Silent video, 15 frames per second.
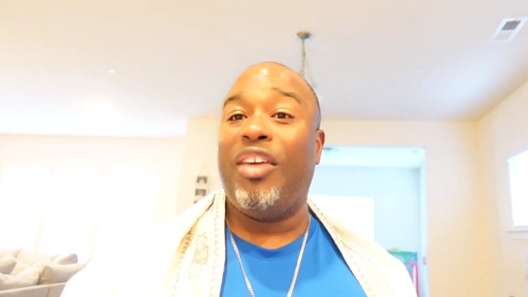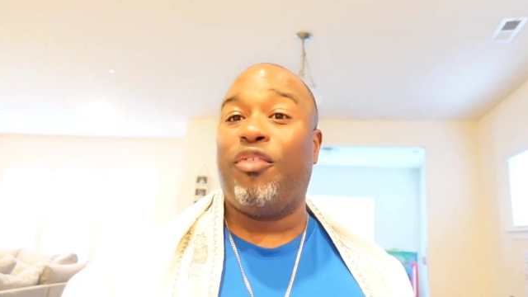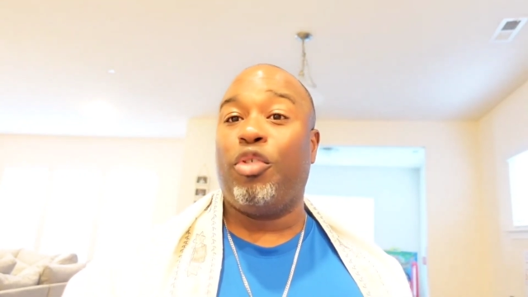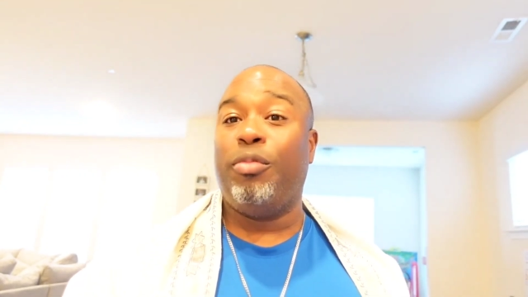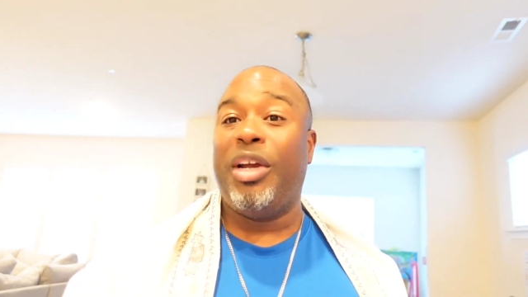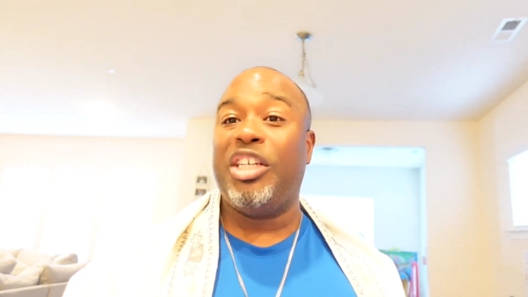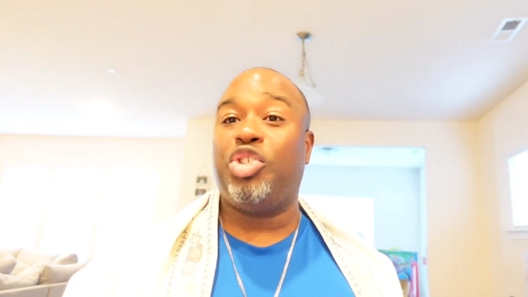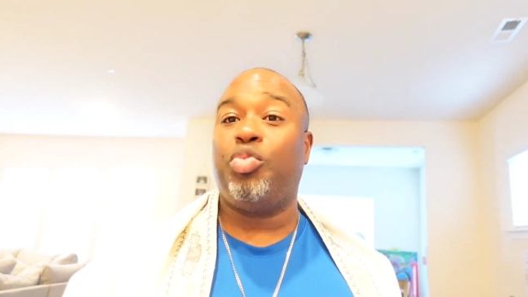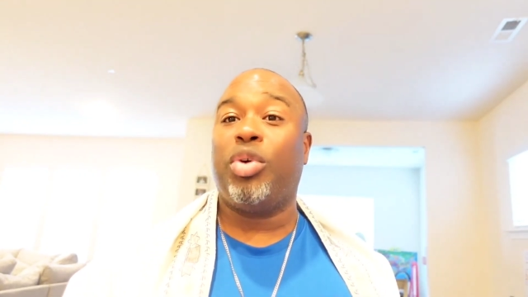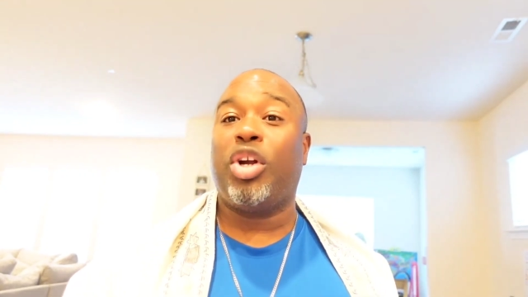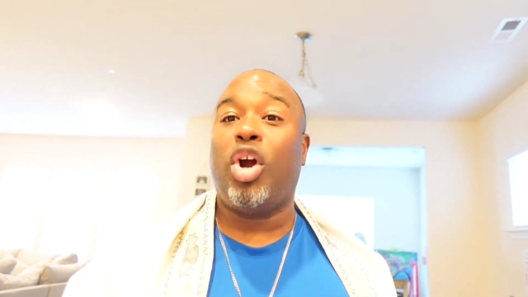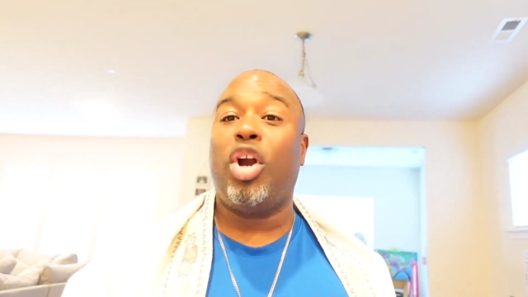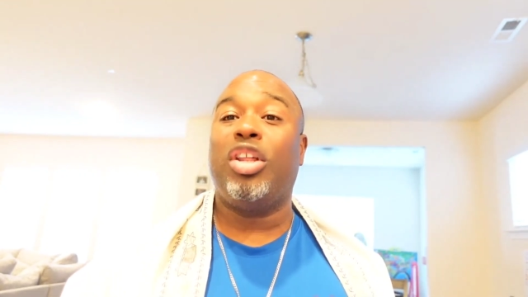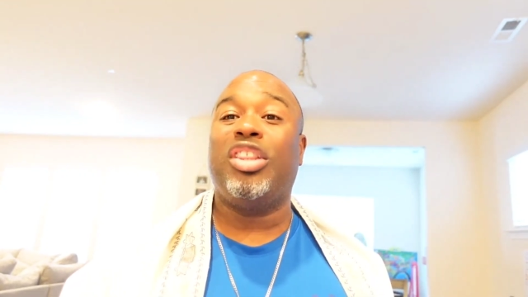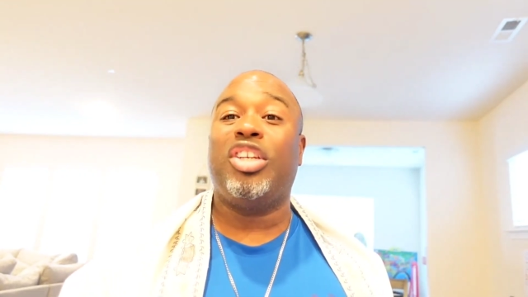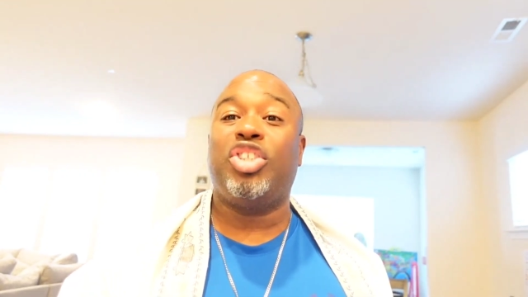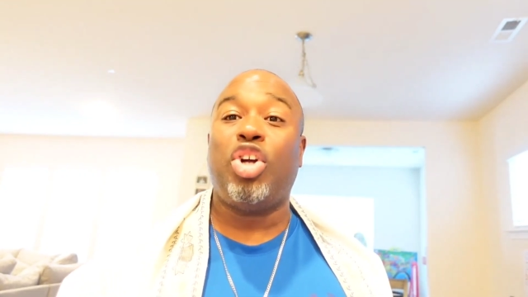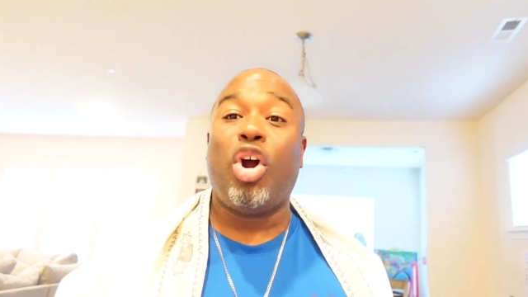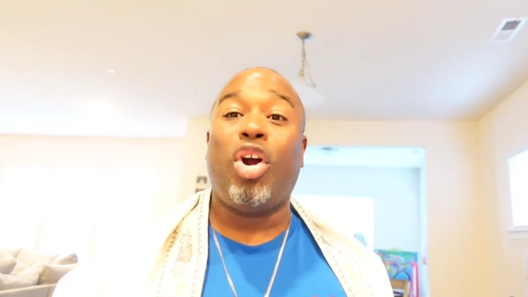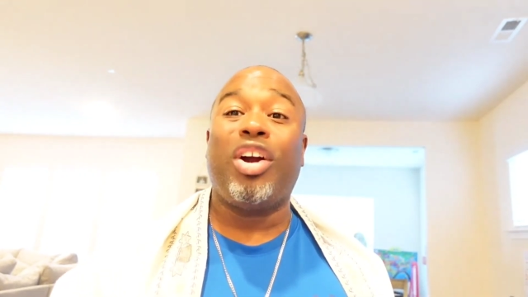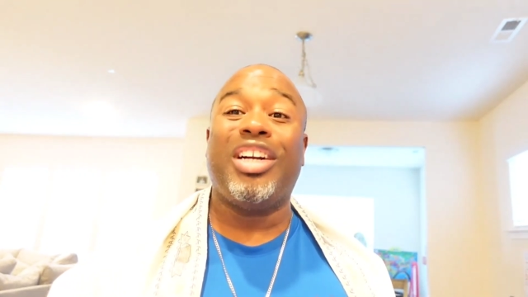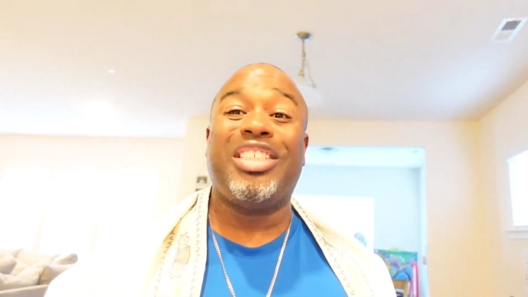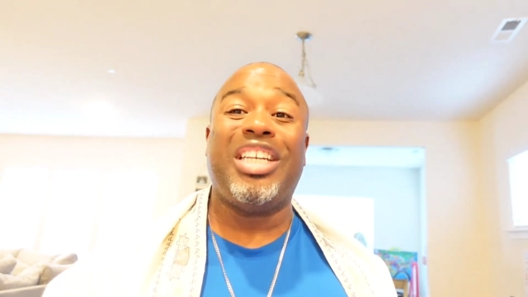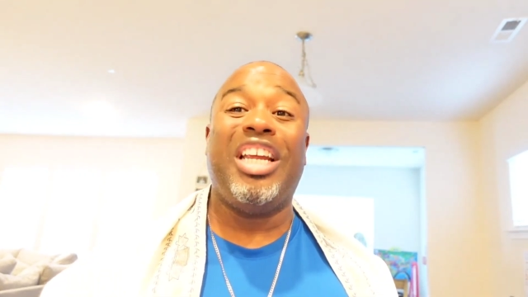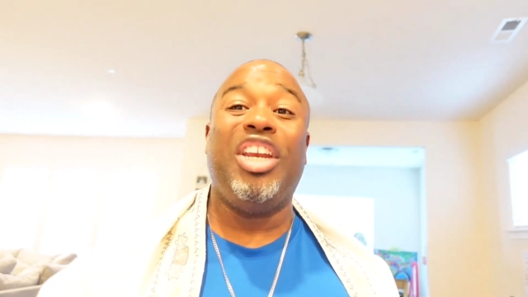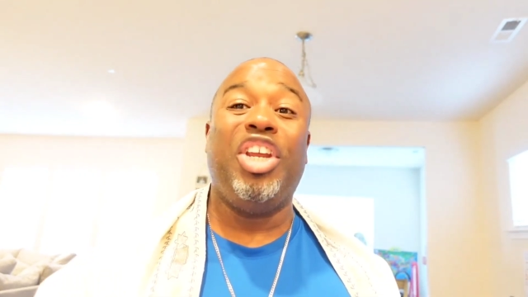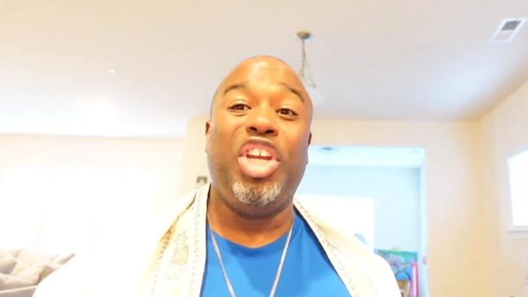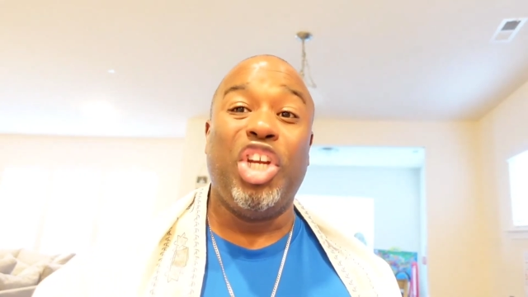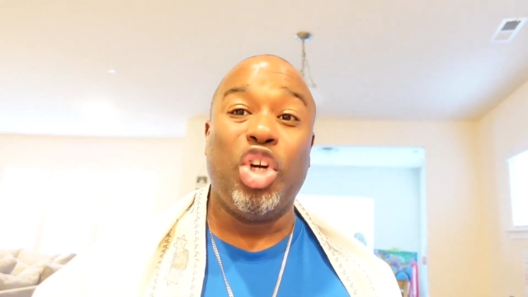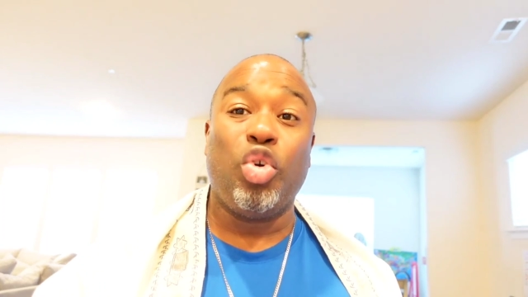information regarding the targets in
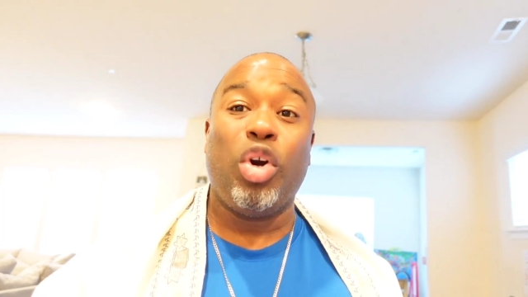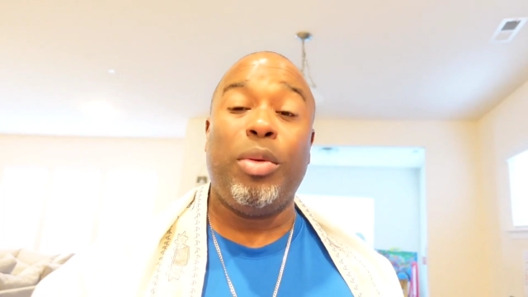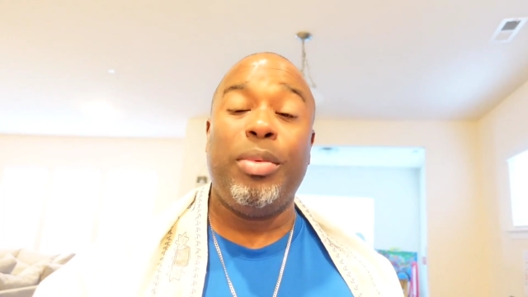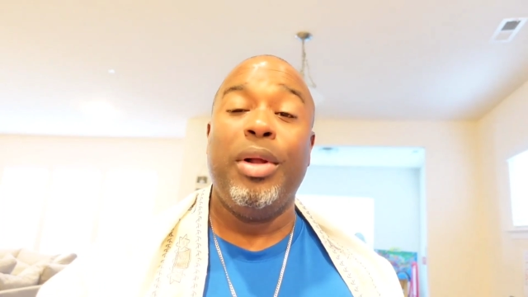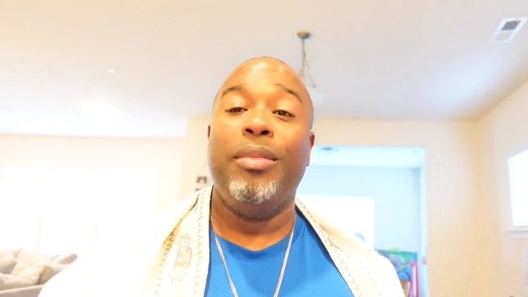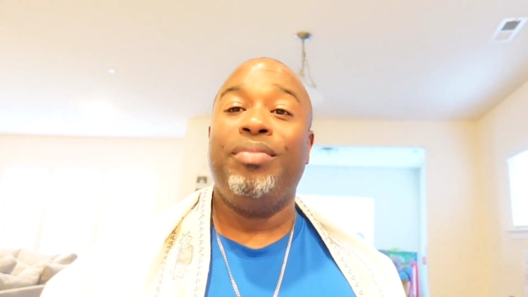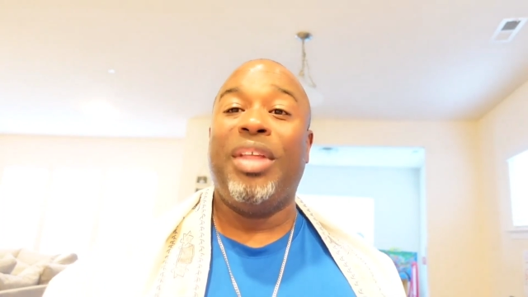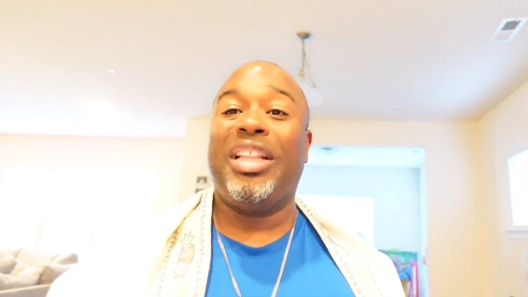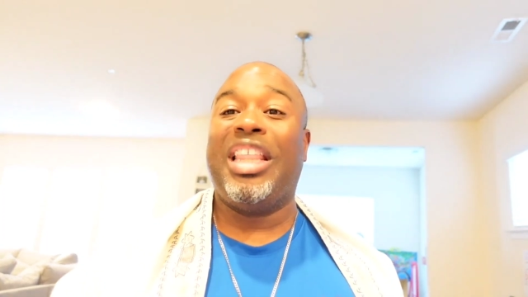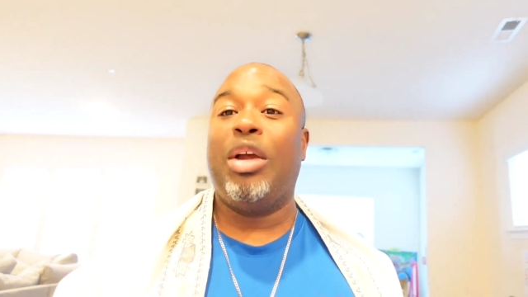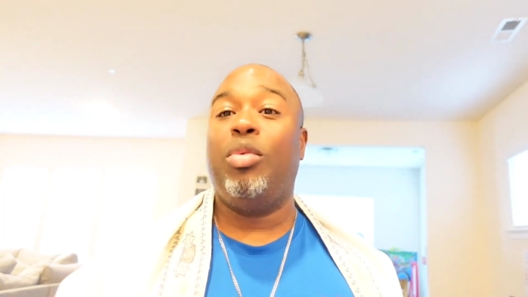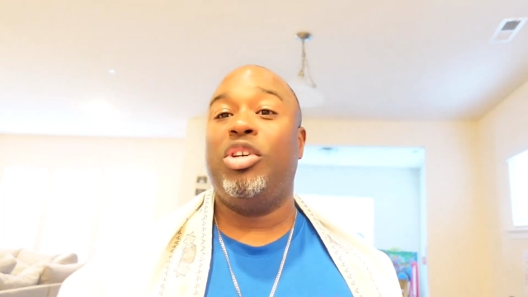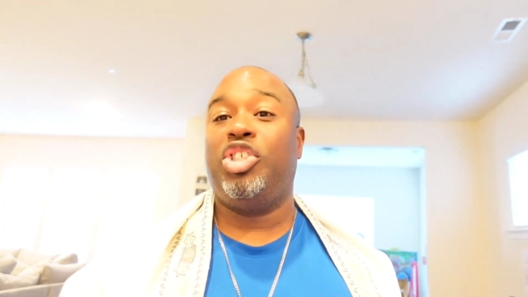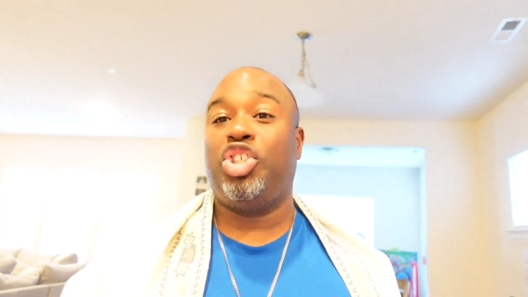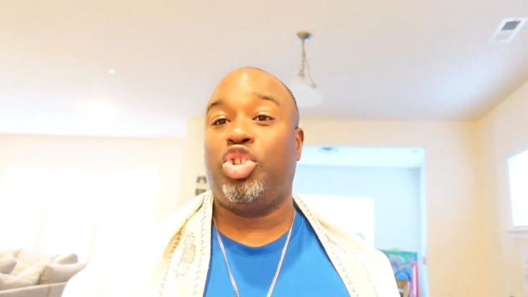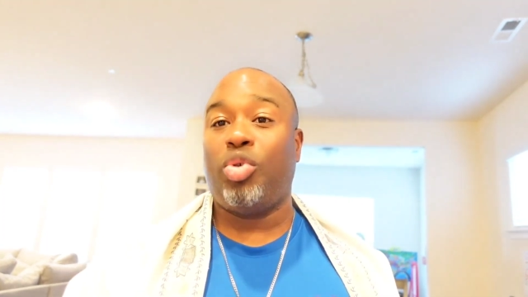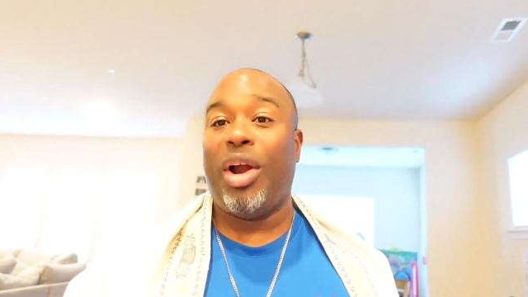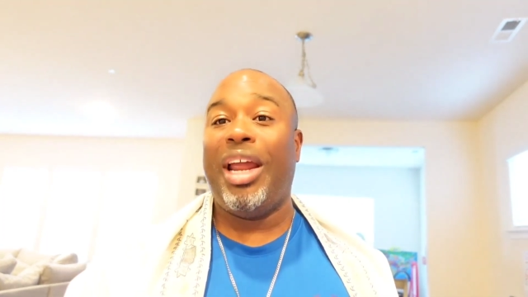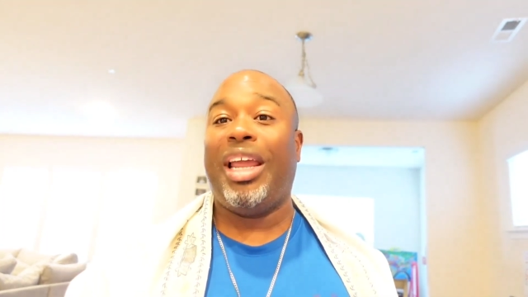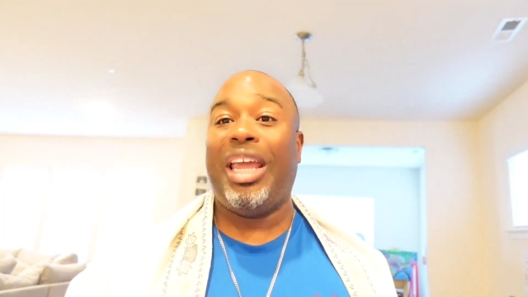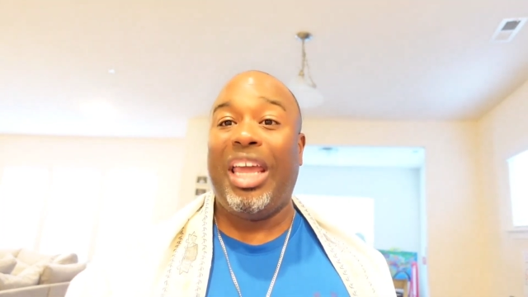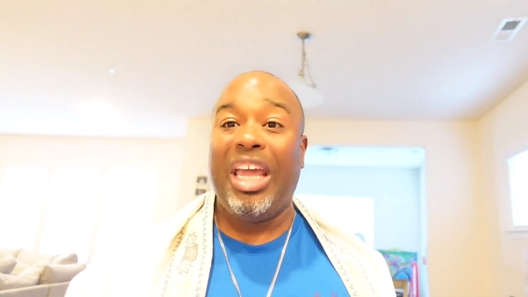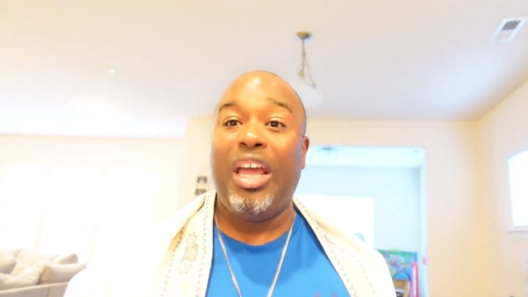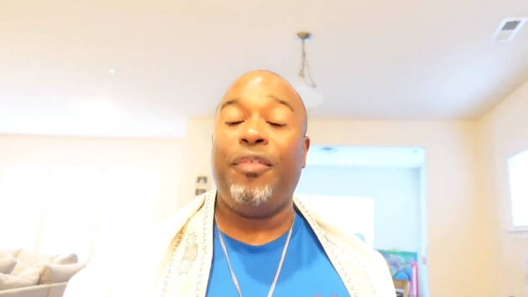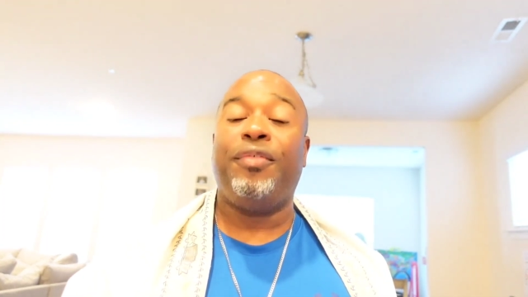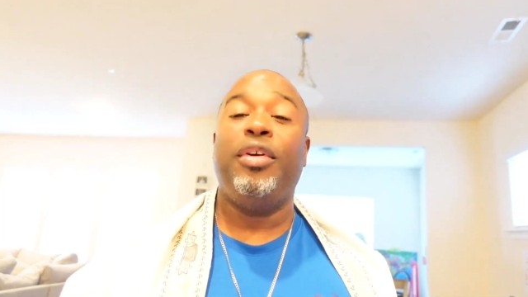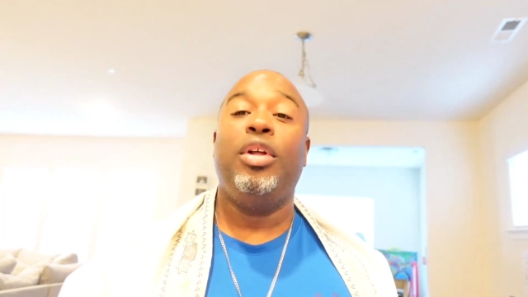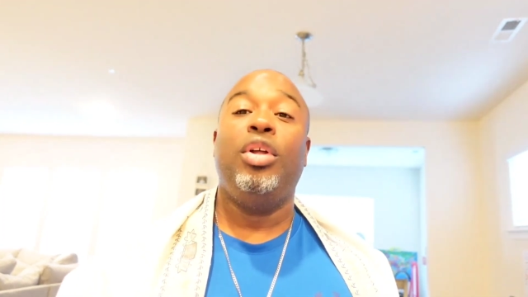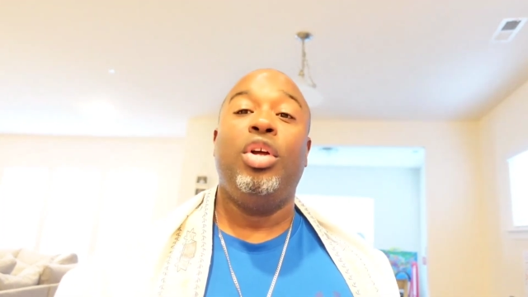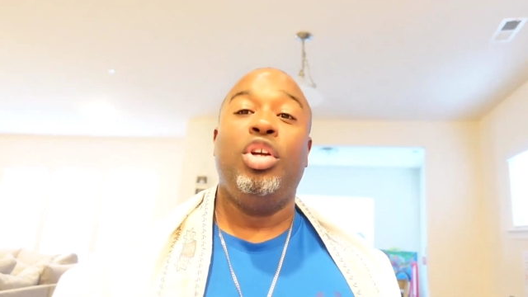Europe that they would strike if